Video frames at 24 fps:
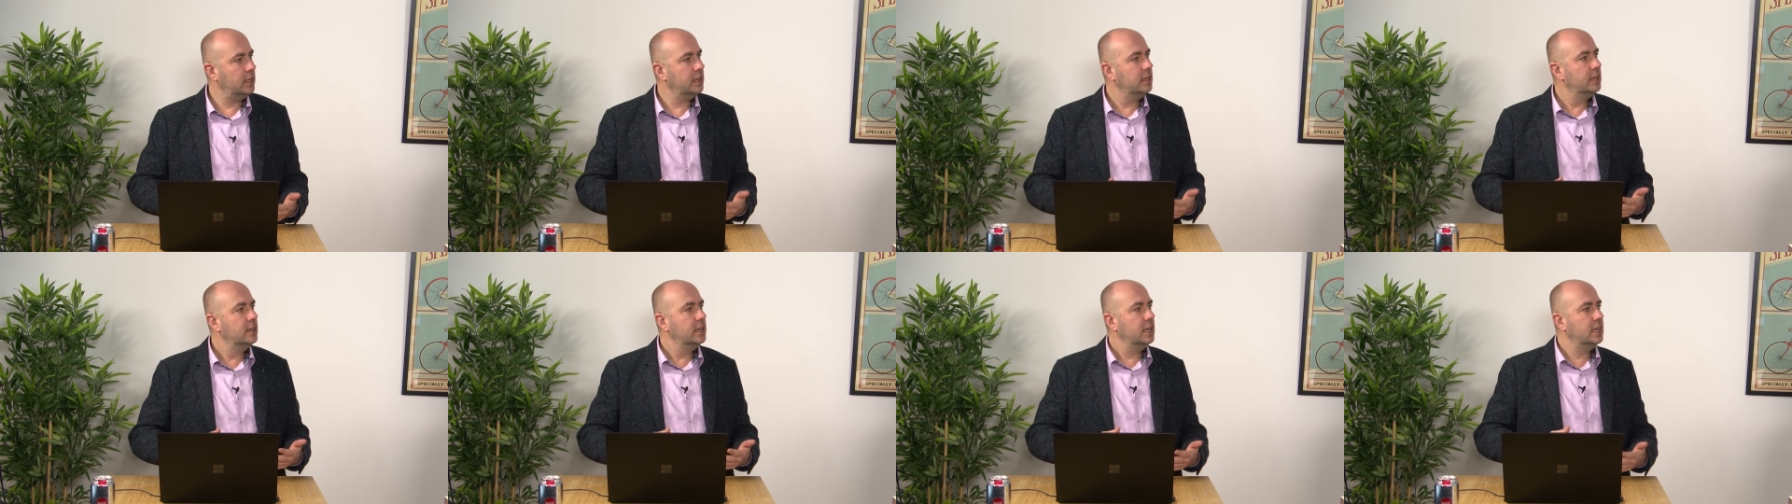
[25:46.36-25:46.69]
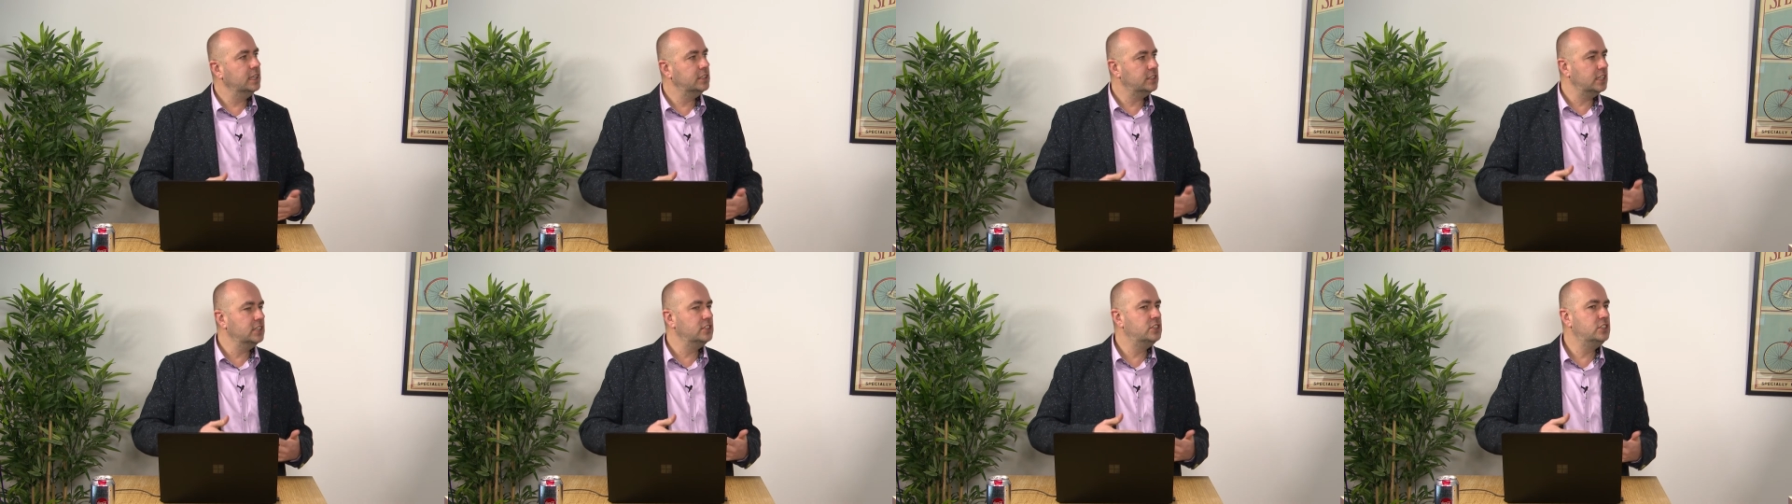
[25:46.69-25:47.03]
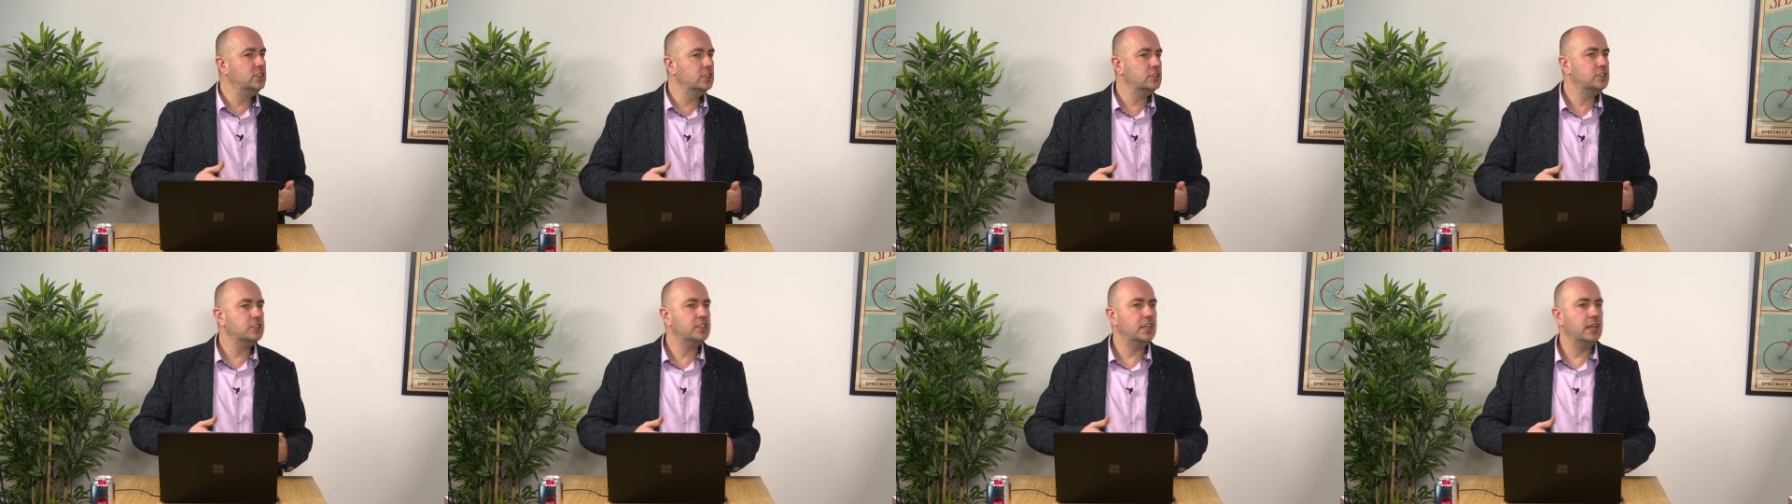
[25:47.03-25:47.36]
it's
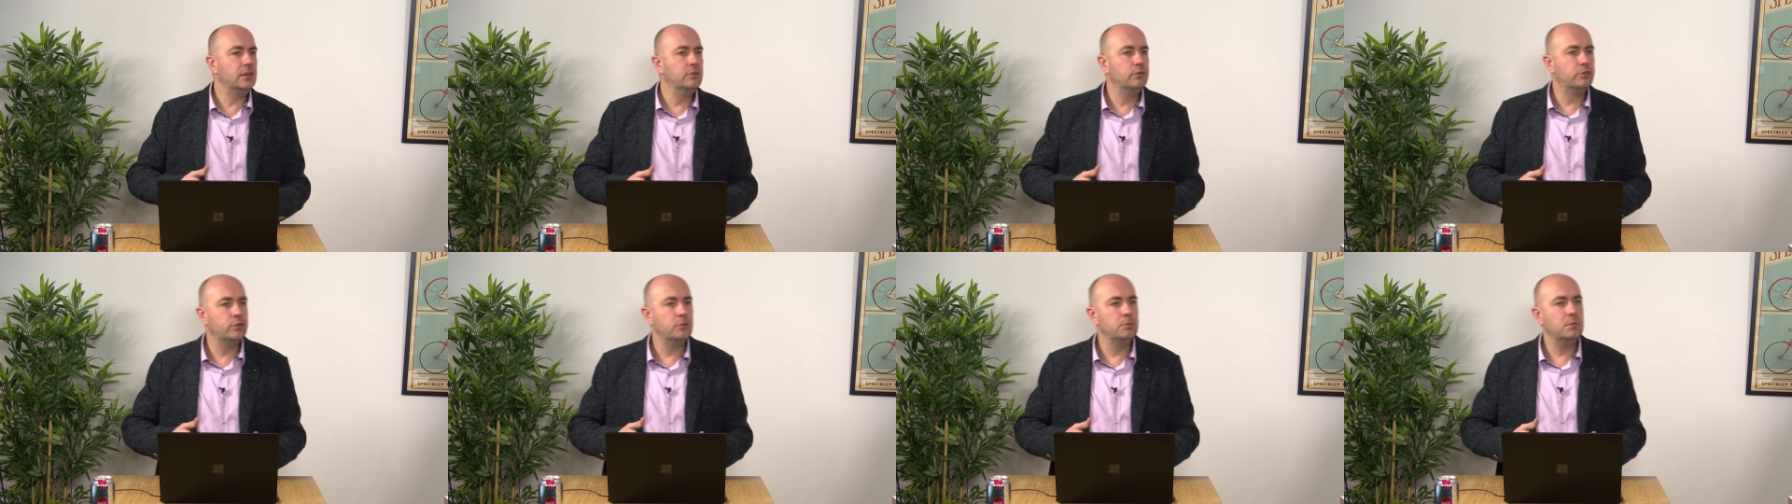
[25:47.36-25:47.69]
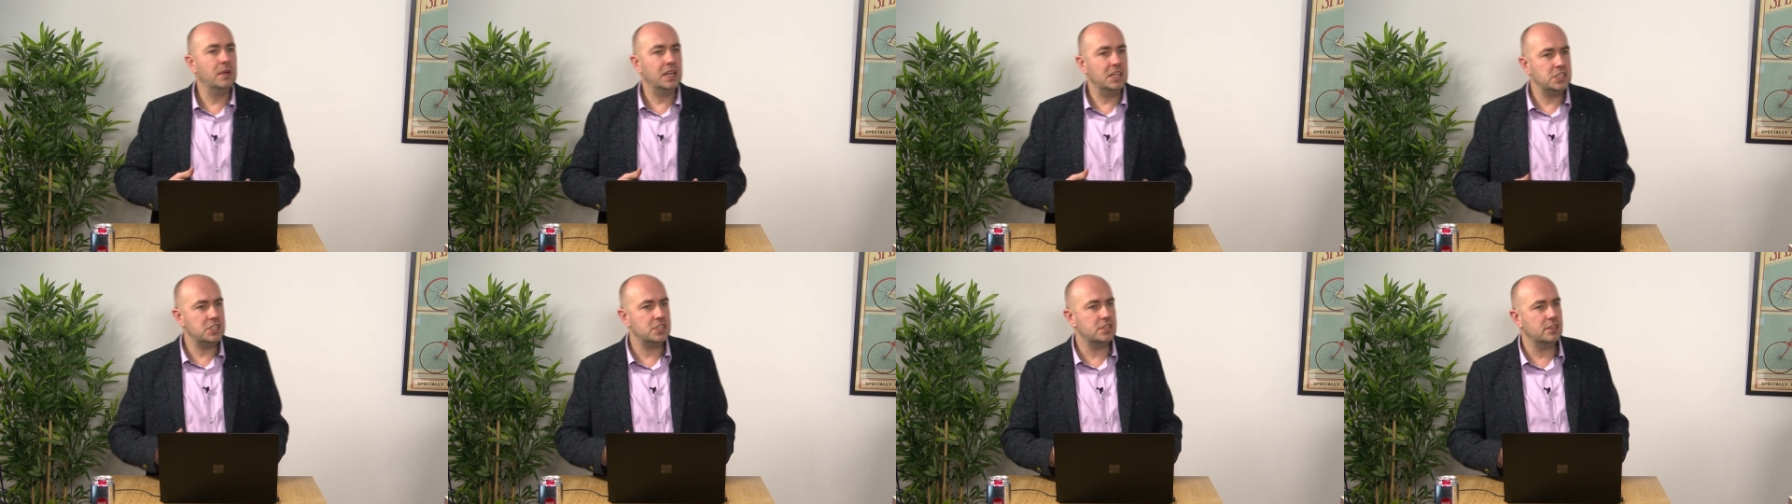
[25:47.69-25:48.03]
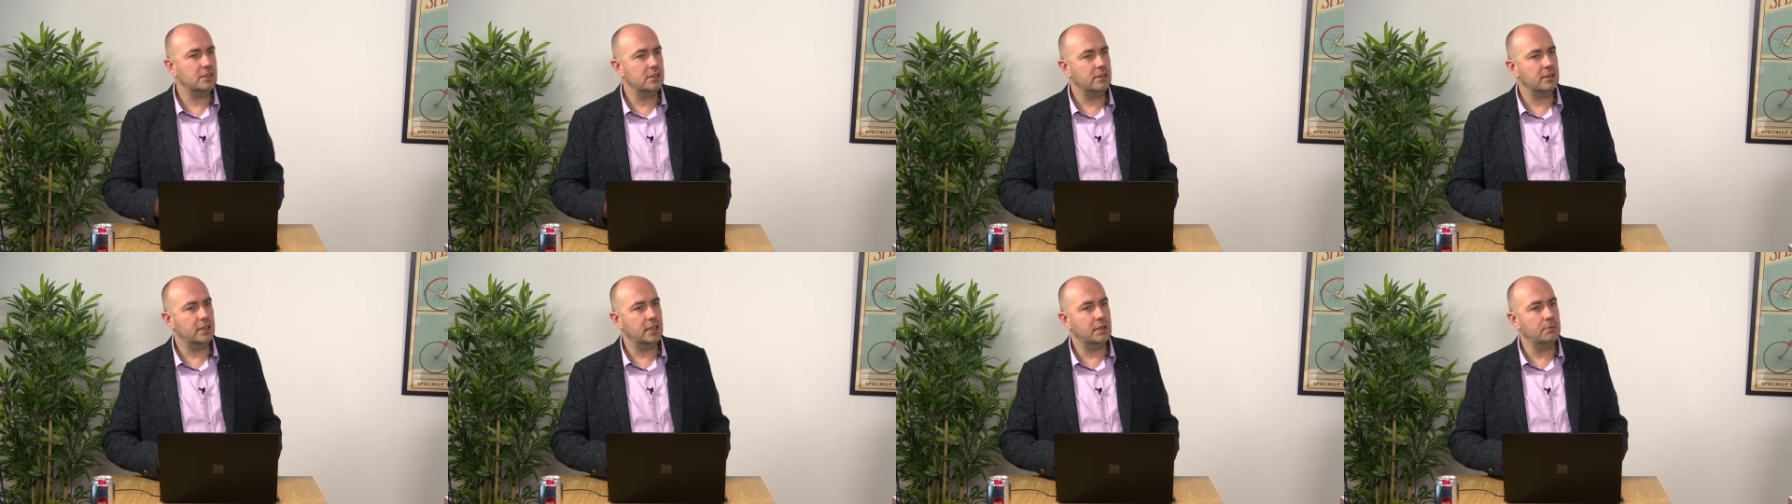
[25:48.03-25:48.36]
just
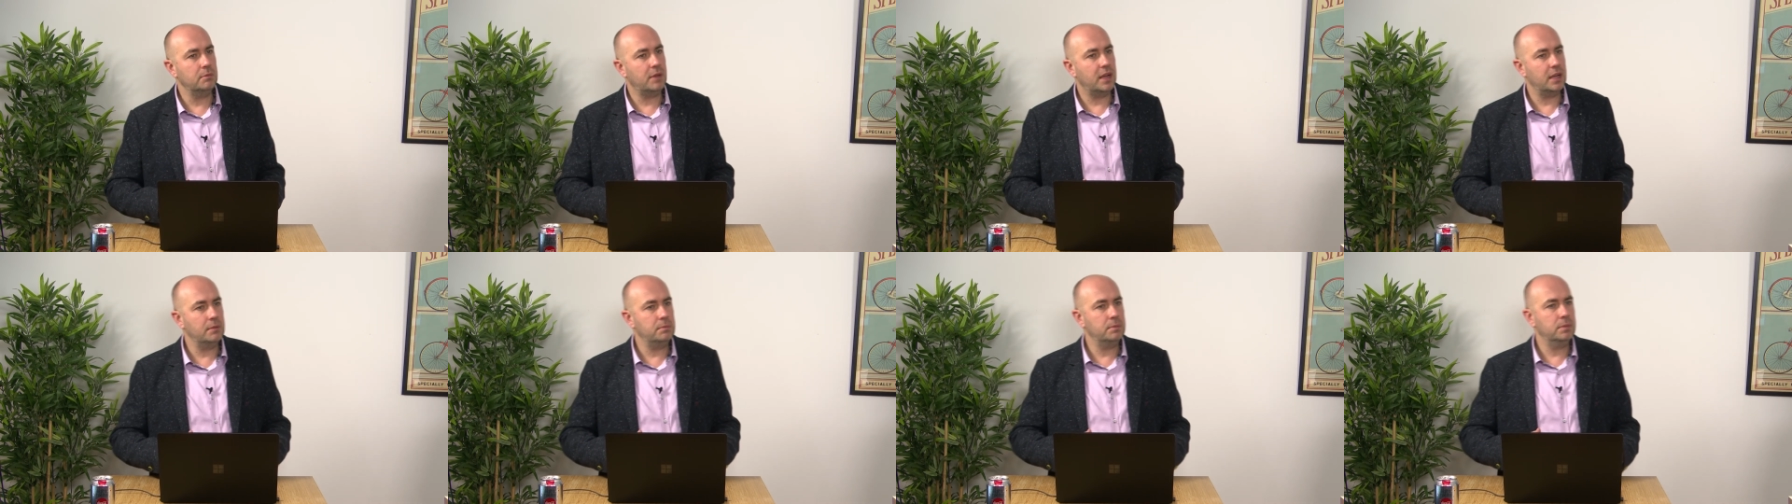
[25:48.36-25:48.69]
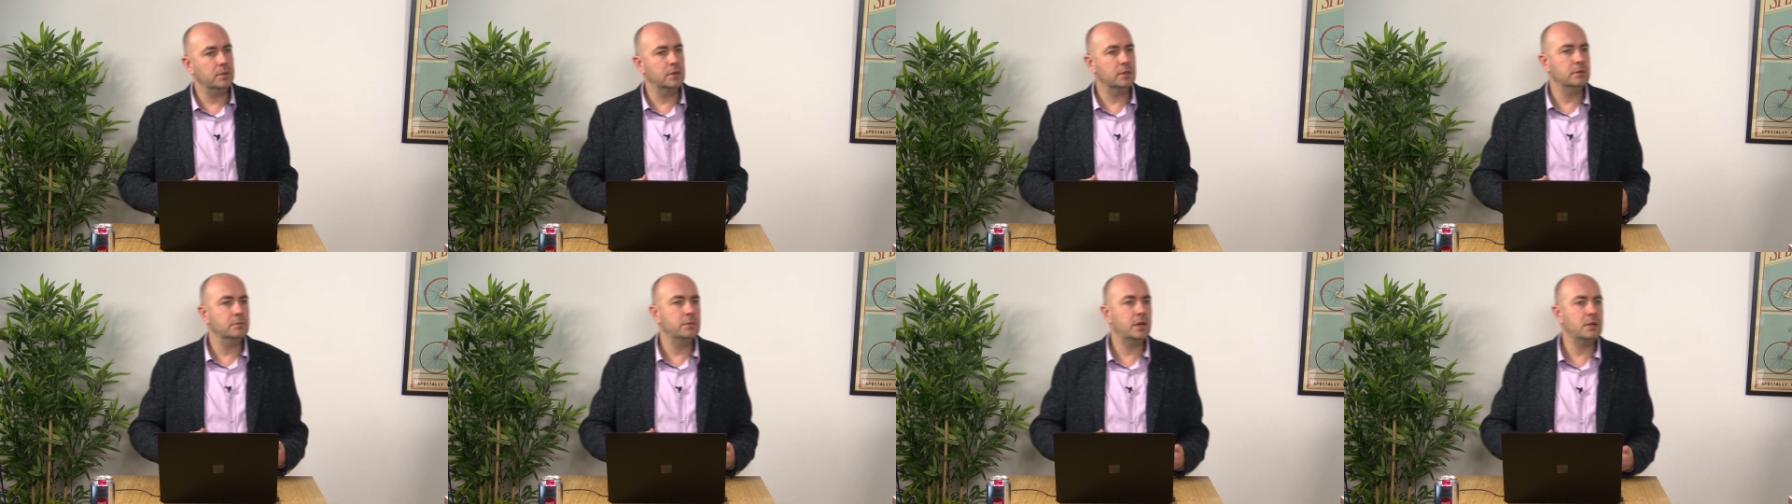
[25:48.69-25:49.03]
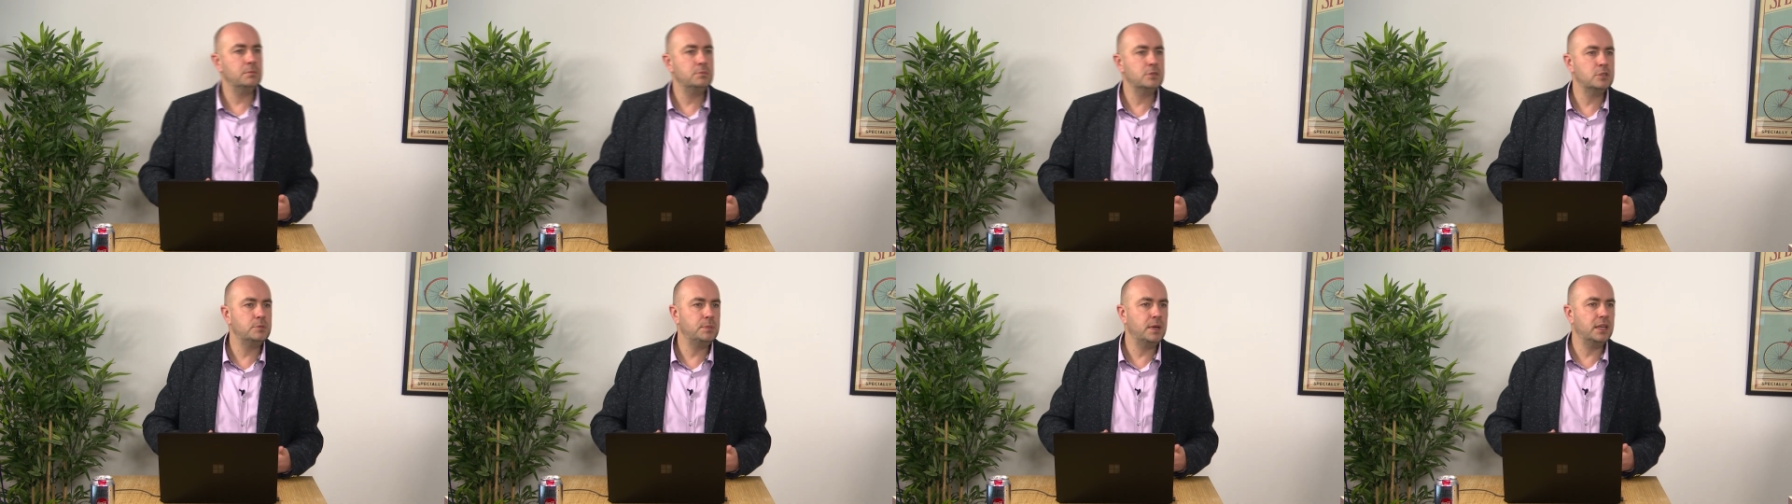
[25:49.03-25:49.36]
information in my
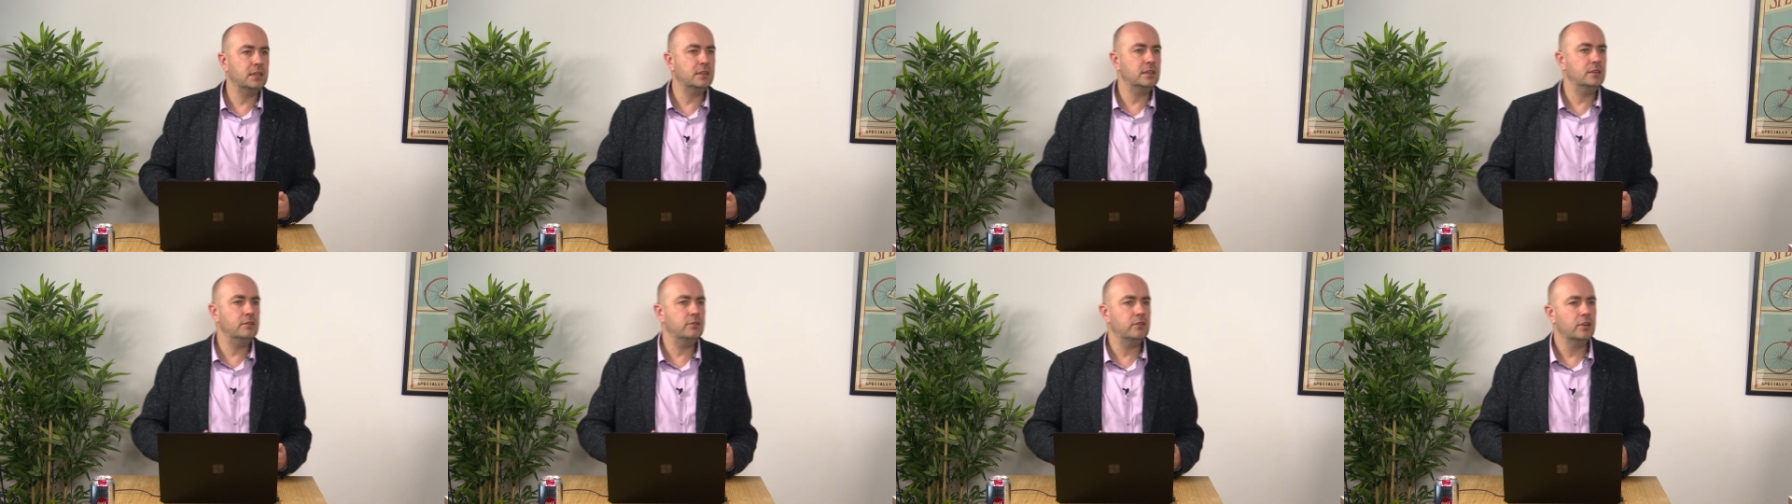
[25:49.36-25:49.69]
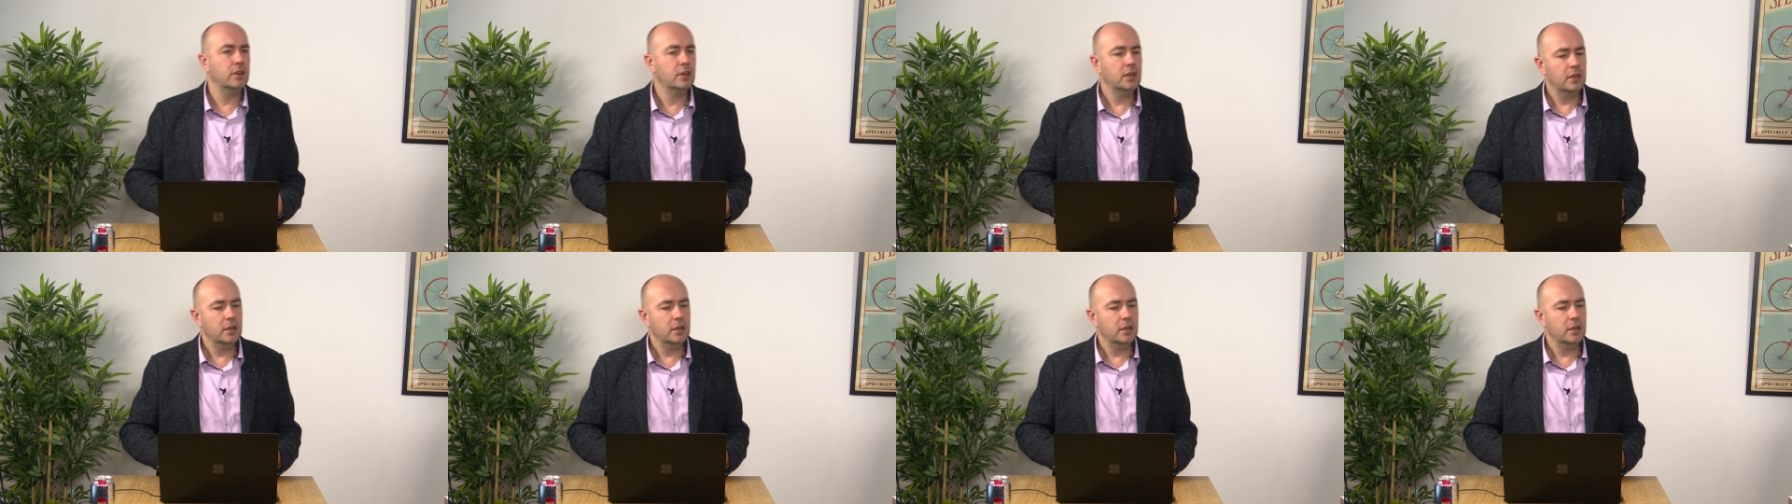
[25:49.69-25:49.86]
perspective,